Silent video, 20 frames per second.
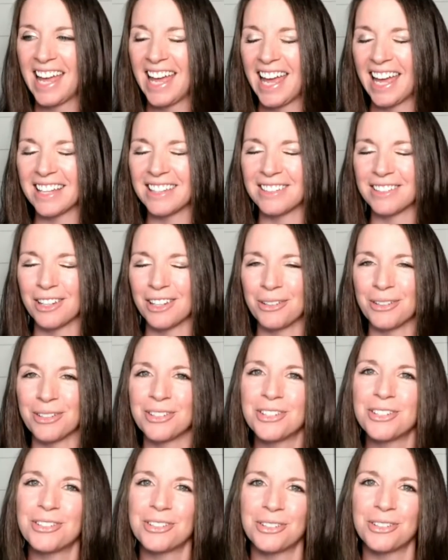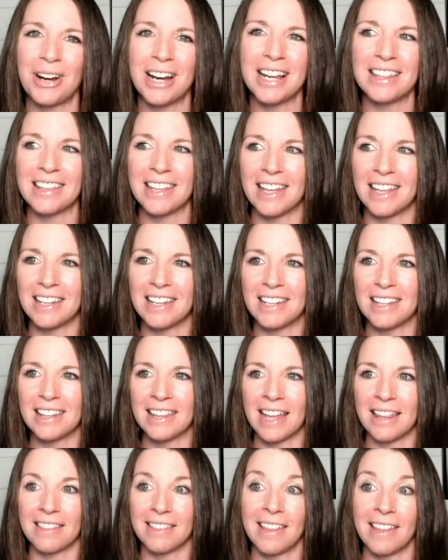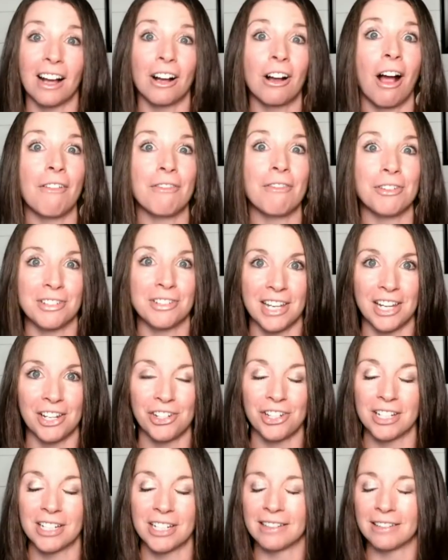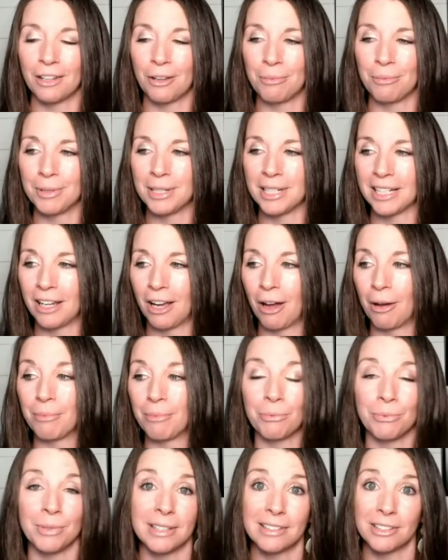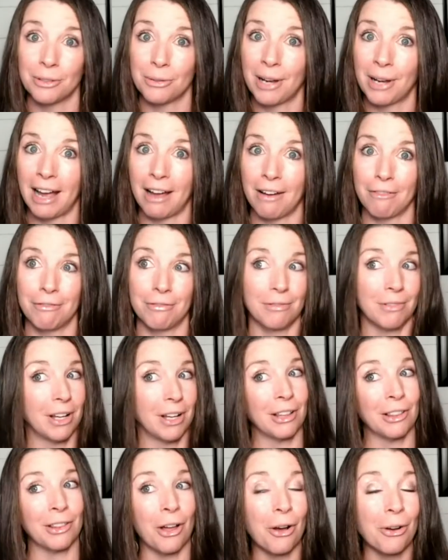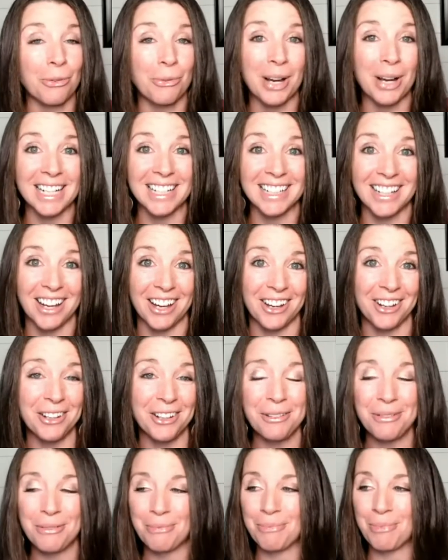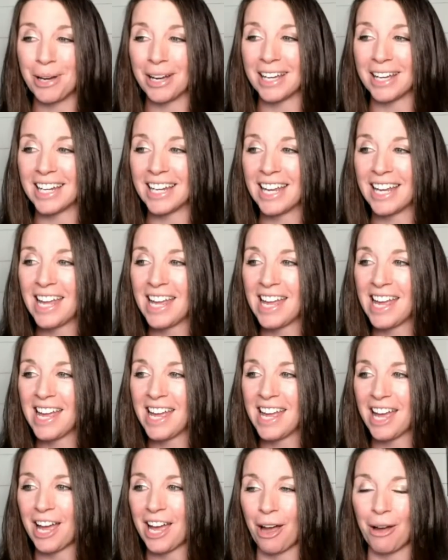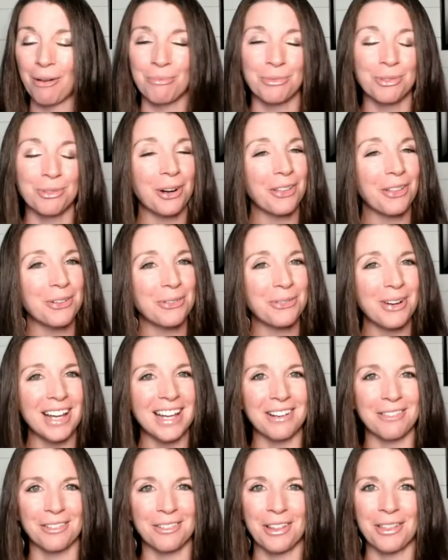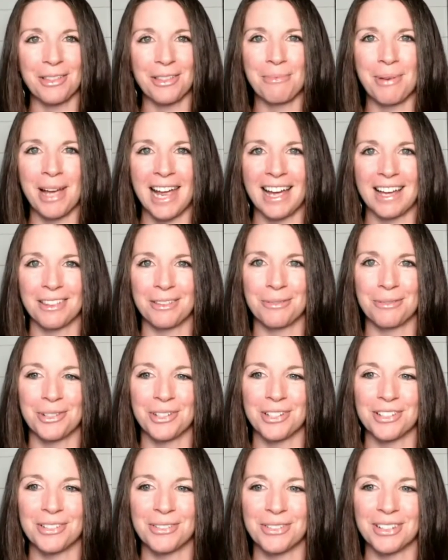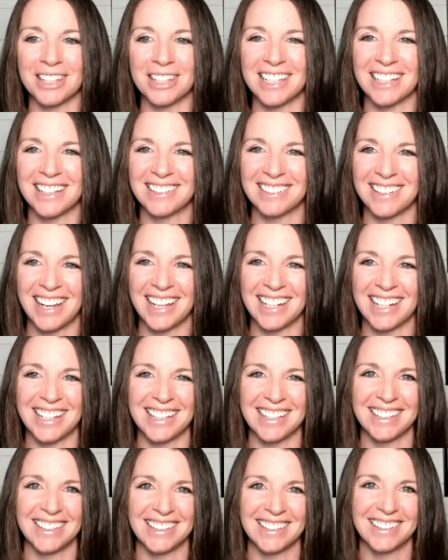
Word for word: And so it's just great that that that conversation is opening up, and we still have a long way to go, but um, we're on the way. We're on the path, which is really exciting.